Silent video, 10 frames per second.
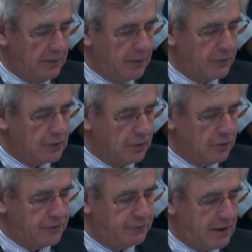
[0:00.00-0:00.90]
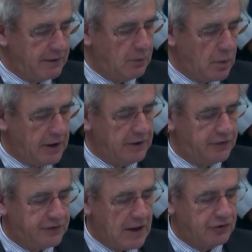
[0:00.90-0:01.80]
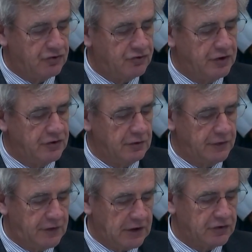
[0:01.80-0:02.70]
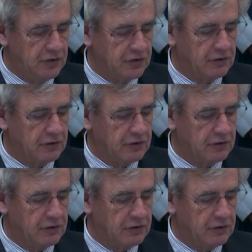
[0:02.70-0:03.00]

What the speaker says: that the court's very wide statutory jurisdiction